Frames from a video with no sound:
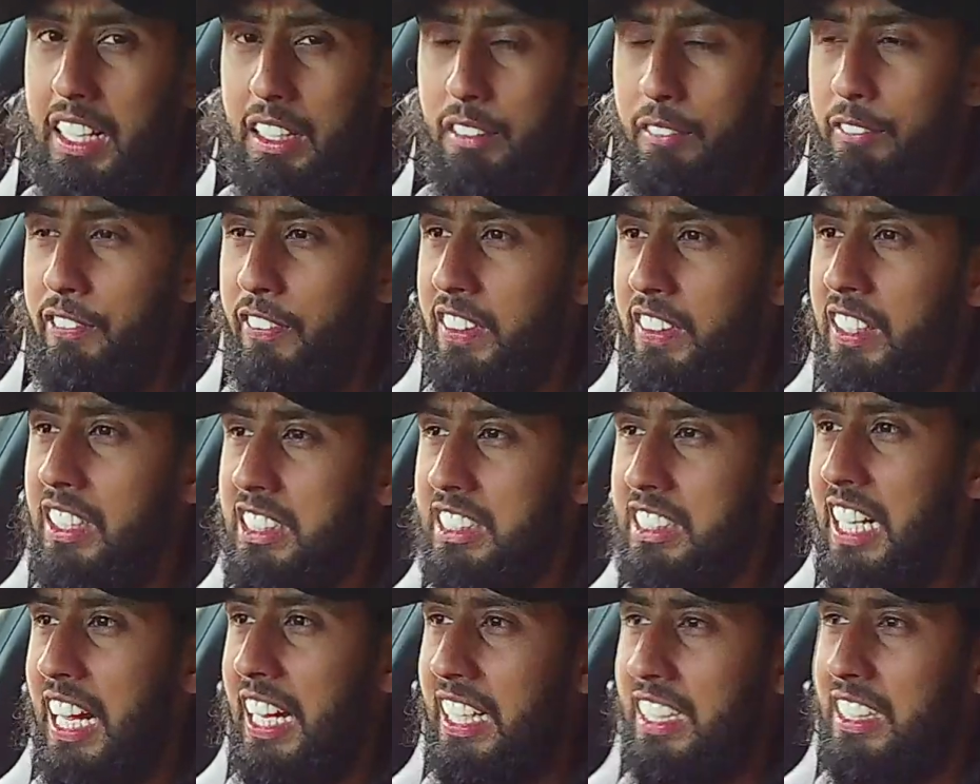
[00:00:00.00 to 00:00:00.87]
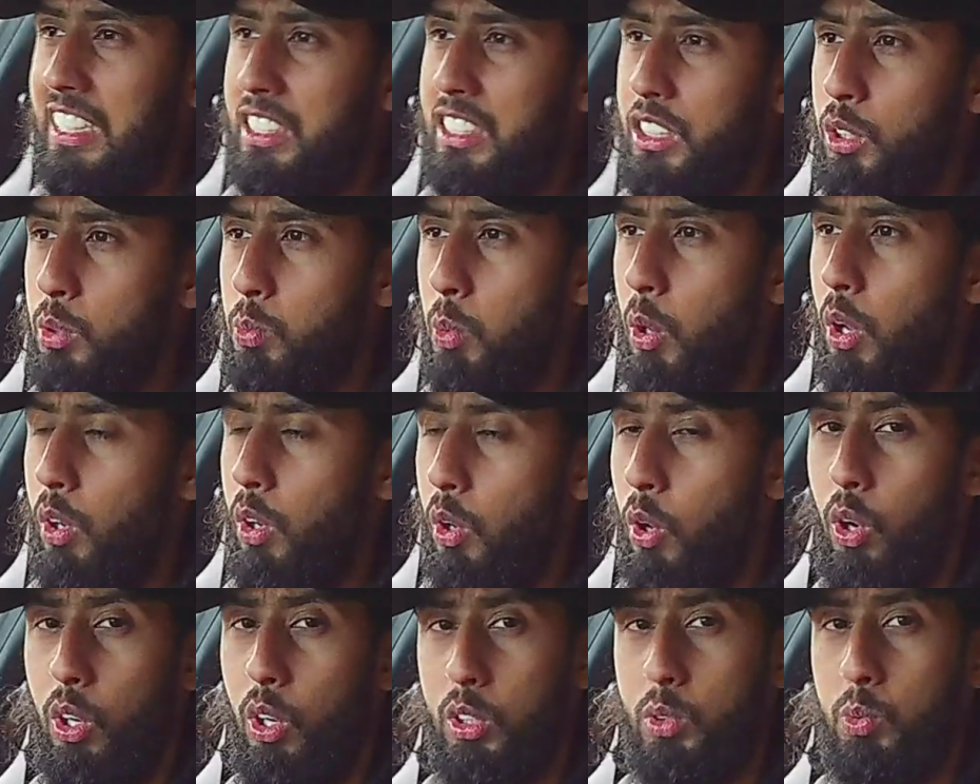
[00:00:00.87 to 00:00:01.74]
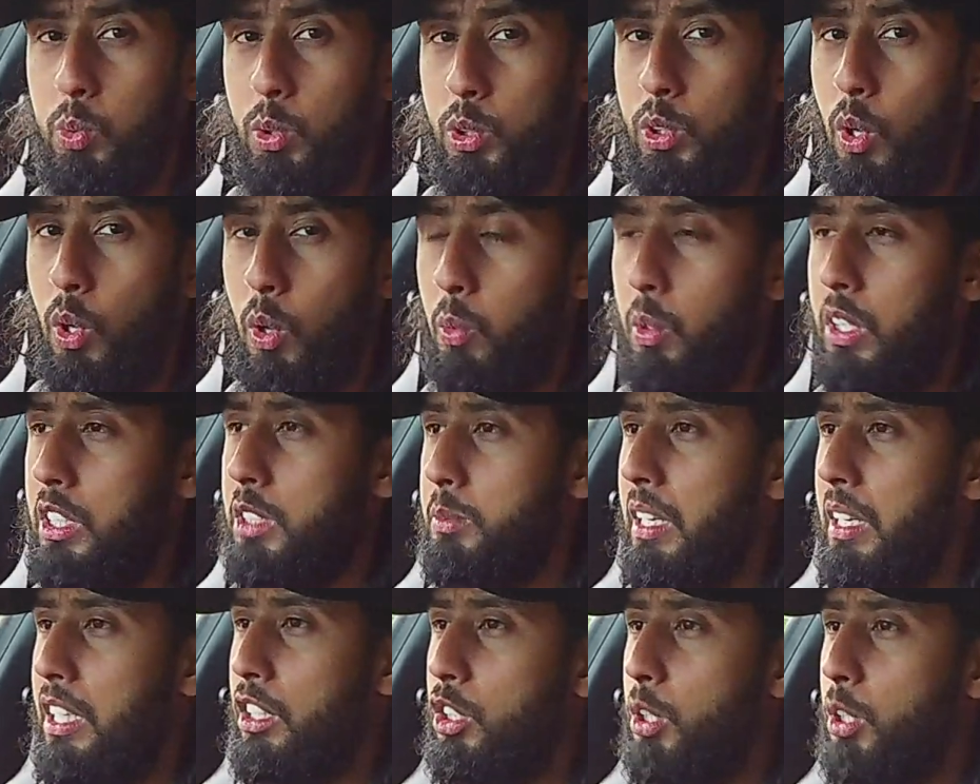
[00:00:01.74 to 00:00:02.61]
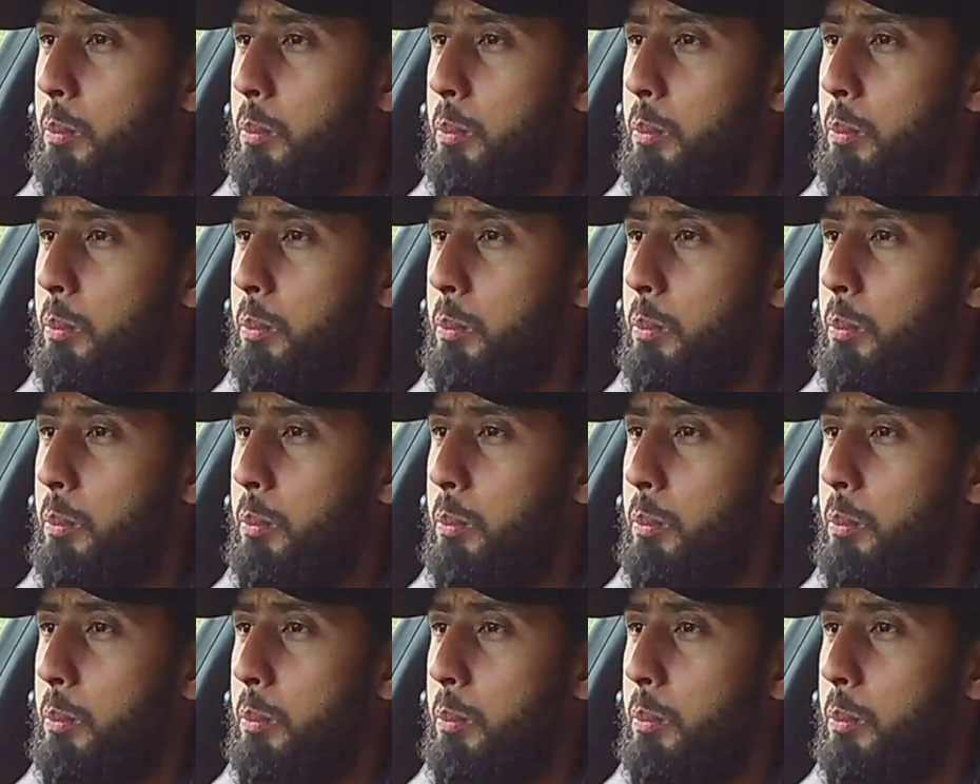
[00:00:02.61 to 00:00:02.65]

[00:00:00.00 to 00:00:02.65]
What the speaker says: feels like this is what Lotus was always meant to